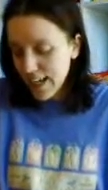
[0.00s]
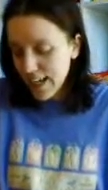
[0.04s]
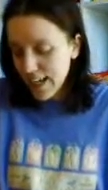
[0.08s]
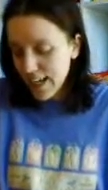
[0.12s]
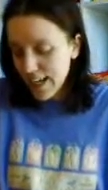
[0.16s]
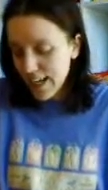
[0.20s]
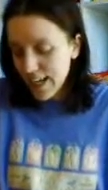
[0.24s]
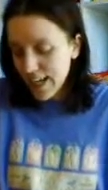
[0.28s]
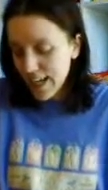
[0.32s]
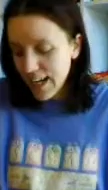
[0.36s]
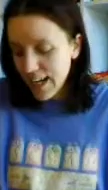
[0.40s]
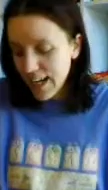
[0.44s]

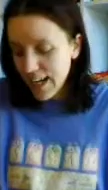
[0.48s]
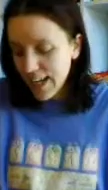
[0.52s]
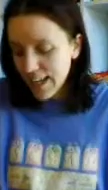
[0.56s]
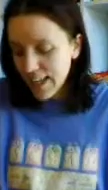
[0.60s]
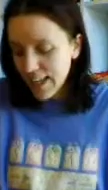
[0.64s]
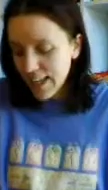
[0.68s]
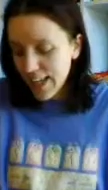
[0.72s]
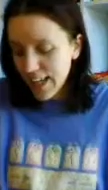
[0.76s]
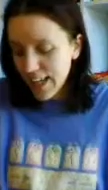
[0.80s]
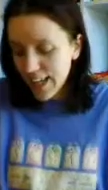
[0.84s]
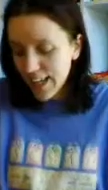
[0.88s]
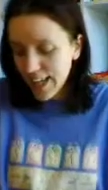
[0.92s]
and I
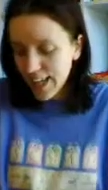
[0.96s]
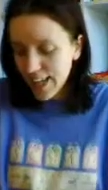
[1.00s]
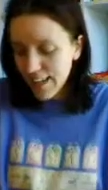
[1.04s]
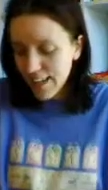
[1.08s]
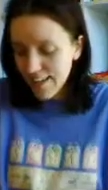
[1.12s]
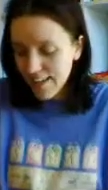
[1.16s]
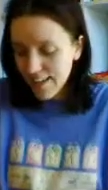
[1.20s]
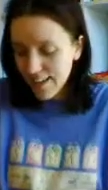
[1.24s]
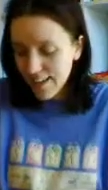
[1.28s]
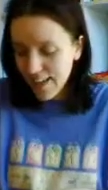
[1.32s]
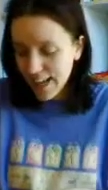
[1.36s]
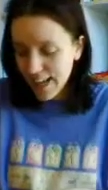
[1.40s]
think
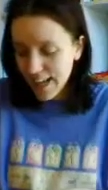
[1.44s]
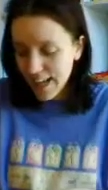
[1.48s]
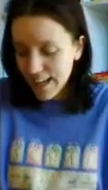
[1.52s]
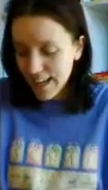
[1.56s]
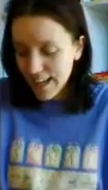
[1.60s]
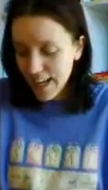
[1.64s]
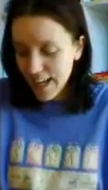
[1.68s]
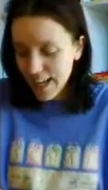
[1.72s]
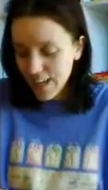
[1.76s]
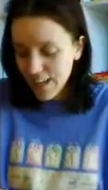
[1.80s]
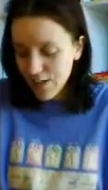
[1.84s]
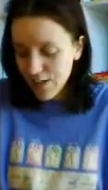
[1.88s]
he's gonna get
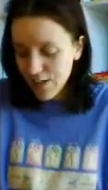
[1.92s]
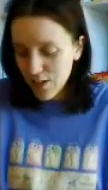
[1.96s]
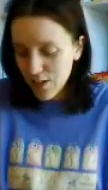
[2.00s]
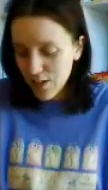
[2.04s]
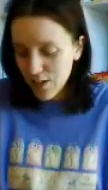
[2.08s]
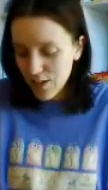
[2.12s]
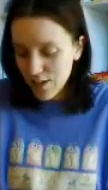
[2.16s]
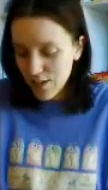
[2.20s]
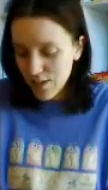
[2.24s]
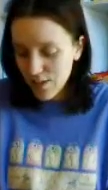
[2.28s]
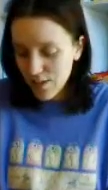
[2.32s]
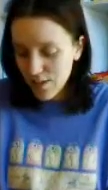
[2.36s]
that
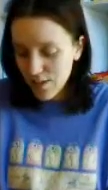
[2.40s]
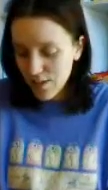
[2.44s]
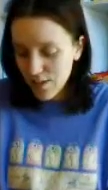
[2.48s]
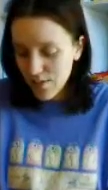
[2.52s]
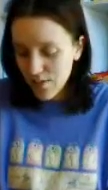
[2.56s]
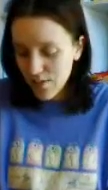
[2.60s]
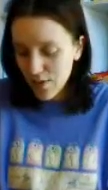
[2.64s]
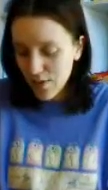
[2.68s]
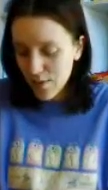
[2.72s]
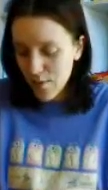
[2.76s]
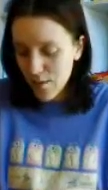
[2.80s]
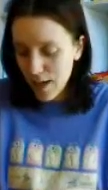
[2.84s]
too
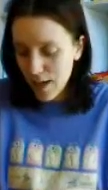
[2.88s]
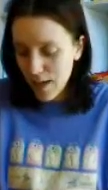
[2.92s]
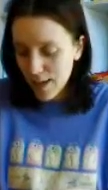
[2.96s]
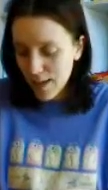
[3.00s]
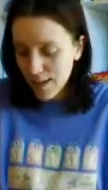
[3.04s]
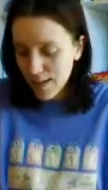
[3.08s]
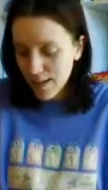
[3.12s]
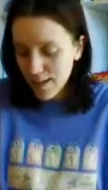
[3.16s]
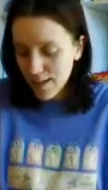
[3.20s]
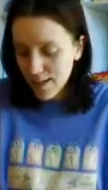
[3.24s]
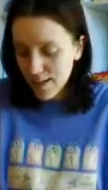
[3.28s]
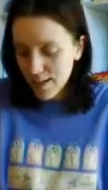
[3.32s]
for me.
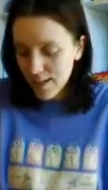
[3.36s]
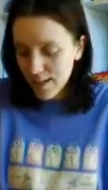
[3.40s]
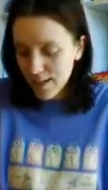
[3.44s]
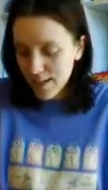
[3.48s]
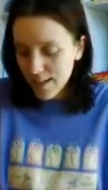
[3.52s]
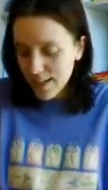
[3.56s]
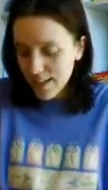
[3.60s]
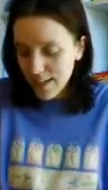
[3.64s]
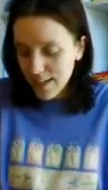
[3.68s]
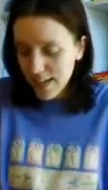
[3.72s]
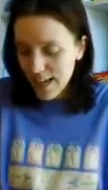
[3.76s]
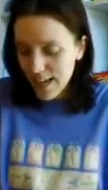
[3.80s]

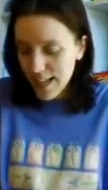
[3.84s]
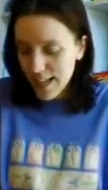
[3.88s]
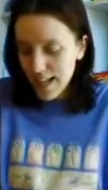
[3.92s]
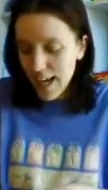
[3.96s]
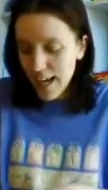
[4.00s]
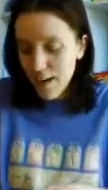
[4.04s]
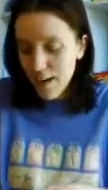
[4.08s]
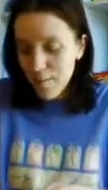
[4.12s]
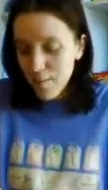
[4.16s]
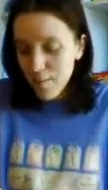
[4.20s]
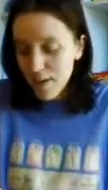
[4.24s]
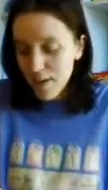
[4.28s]
And
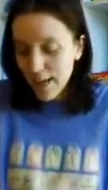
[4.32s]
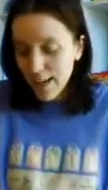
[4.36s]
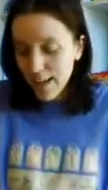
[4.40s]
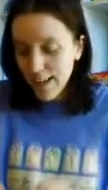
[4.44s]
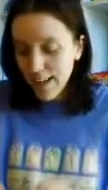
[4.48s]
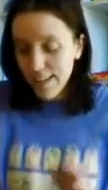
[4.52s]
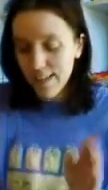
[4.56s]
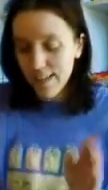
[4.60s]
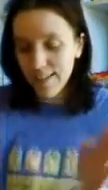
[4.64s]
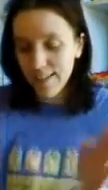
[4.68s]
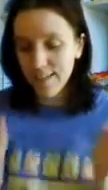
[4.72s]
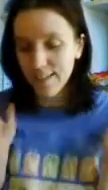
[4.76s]
that
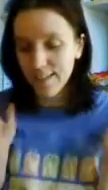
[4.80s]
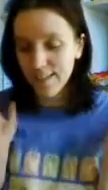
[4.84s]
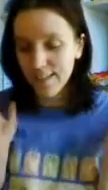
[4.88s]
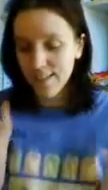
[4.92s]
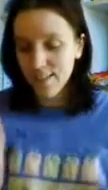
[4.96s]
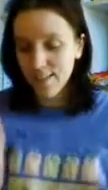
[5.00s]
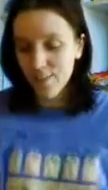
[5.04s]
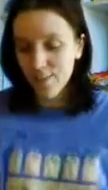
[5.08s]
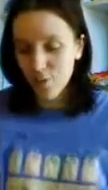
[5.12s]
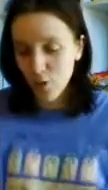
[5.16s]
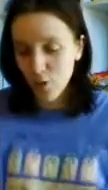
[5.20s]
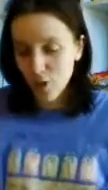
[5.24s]
means
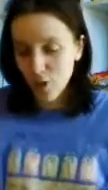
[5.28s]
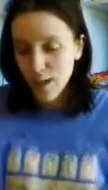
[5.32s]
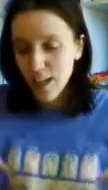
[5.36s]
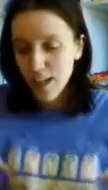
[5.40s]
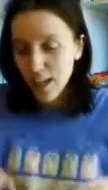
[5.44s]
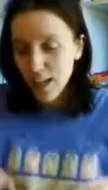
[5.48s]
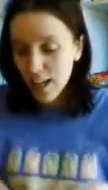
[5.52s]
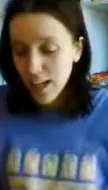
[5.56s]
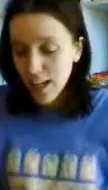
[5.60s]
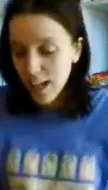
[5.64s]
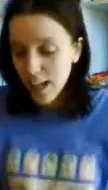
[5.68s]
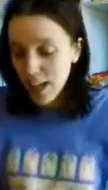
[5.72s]
once
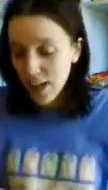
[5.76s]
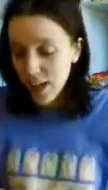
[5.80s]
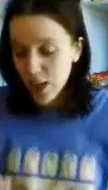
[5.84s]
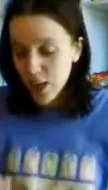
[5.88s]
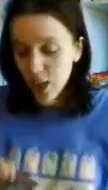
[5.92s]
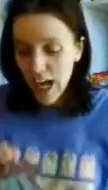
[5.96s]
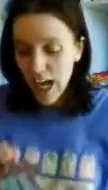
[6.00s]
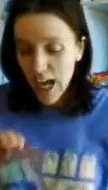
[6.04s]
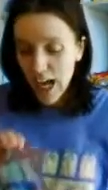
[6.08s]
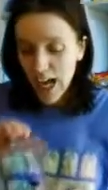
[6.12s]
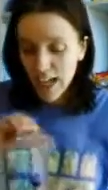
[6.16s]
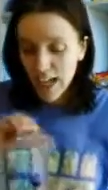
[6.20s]
I get
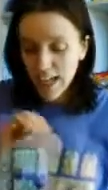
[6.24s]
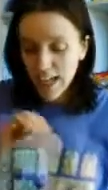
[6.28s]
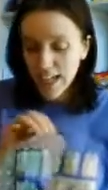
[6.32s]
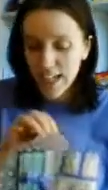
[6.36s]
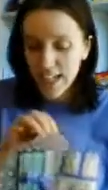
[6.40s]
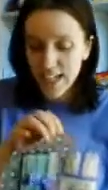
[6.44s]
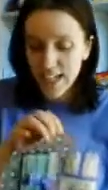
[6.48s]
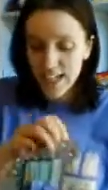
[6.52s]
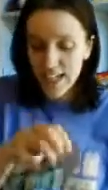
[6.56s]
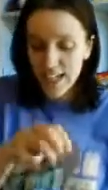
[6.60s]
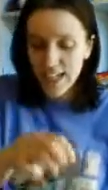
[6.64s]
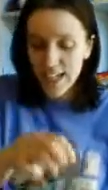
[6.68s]
that,
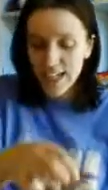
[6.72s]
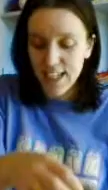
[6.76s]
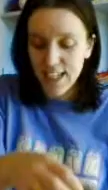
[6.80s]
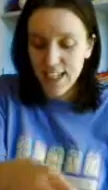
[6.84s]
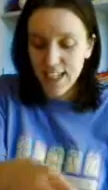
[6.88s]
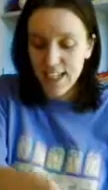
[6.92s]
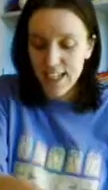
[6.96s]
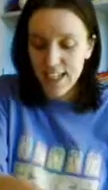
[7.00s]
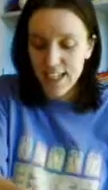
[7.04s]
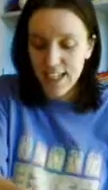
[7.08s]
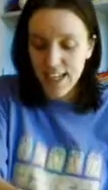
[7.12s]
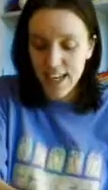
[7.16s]

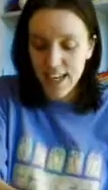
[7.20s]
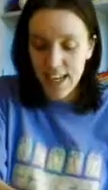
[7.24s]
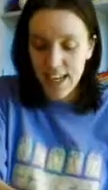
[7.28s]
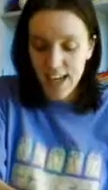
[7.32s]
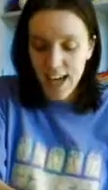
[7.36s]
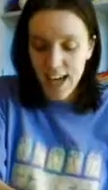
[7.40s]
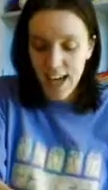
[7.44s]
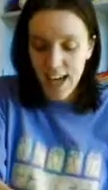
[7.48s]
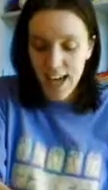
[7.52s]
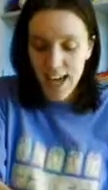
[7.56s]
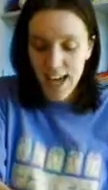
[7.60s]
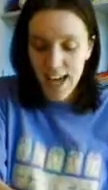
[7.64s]

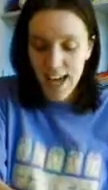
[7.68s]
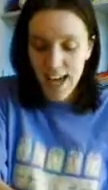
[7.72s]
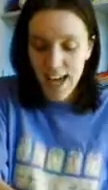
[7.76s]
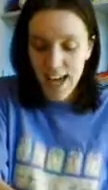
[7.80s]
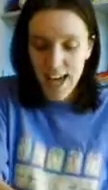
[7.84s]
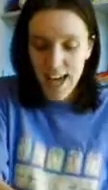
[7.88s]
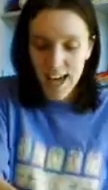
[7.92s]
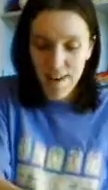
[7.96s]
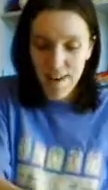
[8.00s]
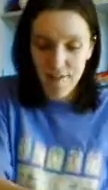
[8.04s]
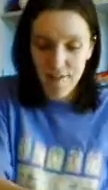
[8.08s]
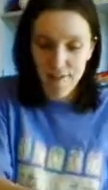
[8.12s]
I
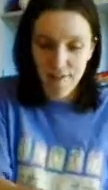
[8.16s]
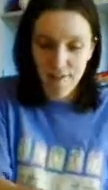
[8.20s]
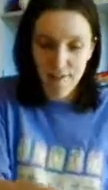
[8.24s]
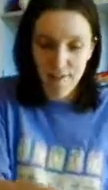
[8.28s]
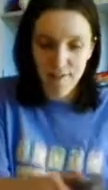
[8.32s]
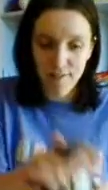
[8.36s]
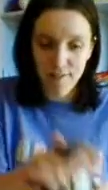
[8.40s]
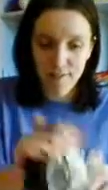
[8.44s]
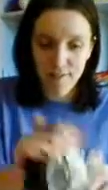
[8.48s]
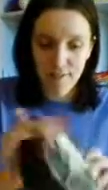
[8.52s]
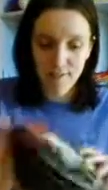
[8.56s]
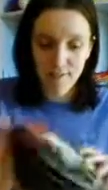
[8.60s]
have
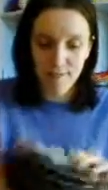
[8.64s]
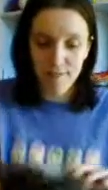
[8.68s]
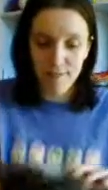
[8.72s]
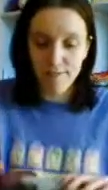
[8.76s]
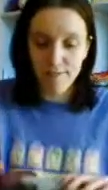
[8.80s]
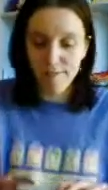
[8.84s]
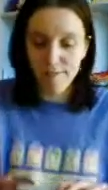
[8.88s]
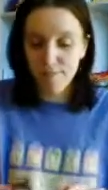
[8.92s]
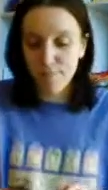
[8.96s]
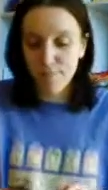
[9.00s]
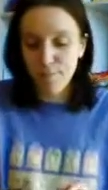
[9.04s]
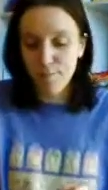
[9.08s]

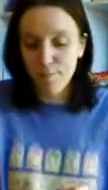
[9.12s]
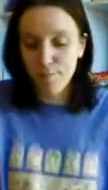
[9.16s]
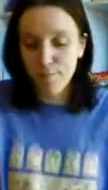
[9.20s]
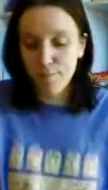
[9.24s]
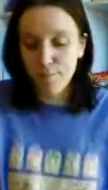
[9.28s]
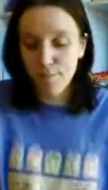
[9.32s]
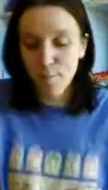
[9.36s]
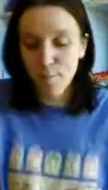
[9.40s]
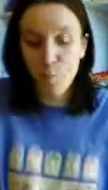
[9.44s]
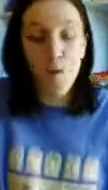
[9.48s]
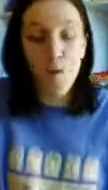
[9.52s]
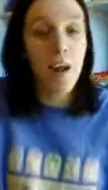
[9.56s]

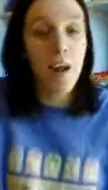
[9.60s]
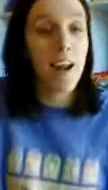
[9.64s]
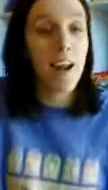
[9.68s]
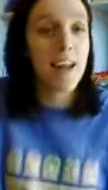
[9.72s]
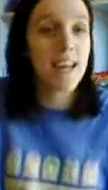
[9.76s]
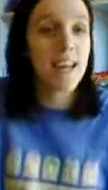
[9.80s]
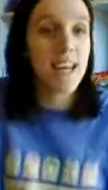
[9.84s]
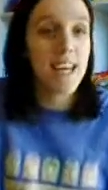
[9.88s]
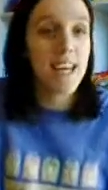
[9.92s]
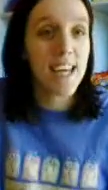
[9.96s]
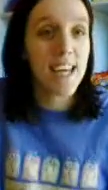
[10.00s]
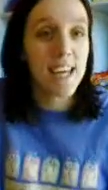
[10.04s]
what I
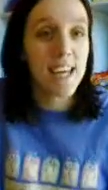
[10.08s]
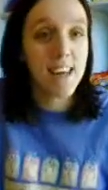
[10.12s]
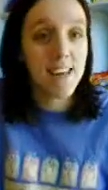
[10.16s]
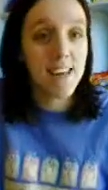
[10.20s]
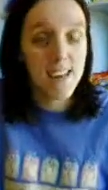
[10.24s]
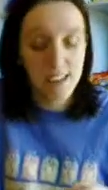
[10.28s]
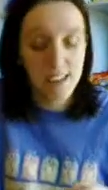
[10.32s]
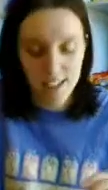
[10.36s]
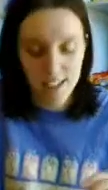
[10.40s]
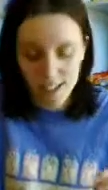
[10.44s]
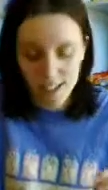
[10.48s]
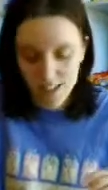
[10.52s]
need
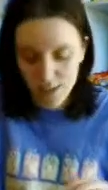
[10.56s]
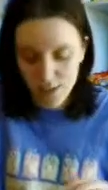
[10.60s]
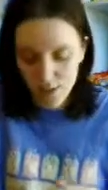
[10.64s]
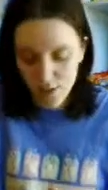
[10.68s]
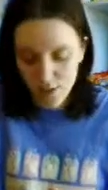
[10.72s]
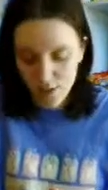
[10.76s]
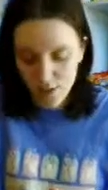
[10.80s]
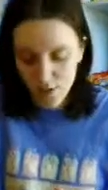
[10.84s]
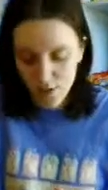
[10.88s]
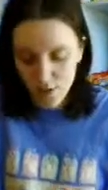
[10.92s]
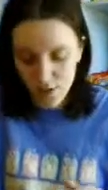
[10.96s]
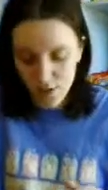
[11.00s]

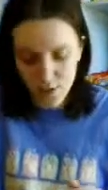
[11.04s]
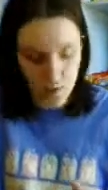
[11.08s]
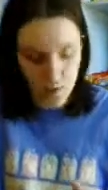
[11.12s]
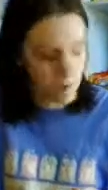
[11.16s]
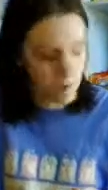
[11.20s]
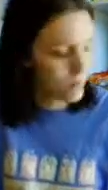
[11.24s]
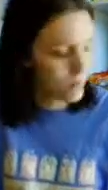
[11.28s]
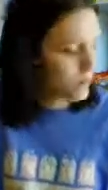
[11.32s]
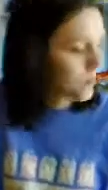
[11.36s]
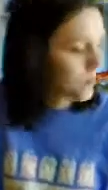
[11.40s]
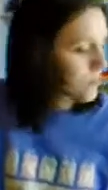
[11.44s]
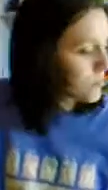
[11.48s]
to
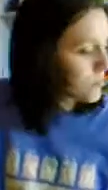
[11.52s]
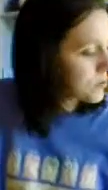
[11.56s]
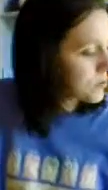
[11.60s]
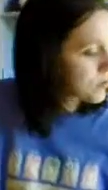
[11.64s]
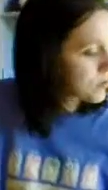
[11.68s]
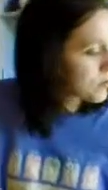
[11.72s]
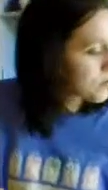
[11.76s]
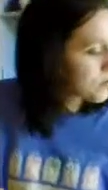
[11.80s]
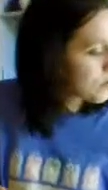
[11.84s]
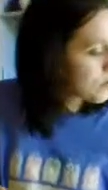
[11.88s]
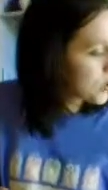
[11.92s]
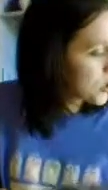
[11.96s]

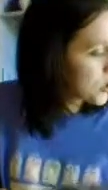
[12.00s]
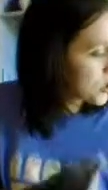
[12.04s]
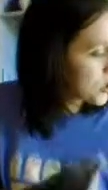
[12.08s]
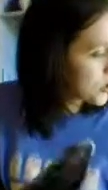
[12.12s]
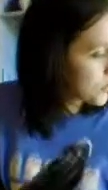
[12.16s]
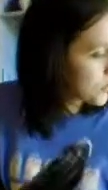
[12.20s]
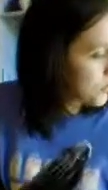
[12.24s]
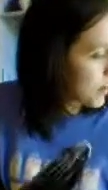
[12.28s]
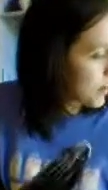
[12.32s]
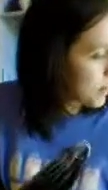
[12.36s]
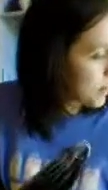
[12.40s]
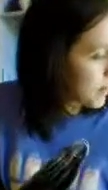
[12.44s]

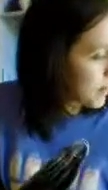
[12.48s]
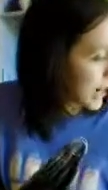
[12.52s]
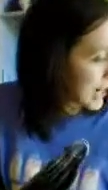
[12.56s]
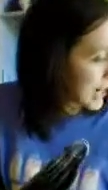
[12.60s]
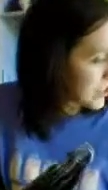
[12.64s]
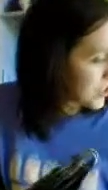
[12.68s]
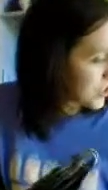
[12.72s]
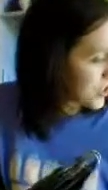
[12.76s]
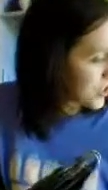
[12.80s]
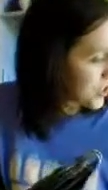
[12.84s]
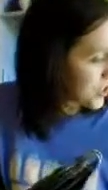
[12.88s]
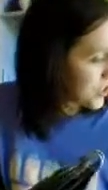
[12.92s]
pursue my
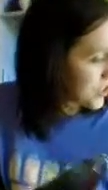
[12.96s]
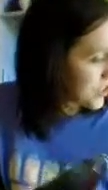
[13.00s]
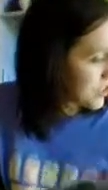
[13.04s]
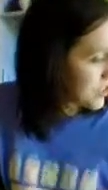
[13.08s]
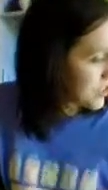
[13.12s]
passion.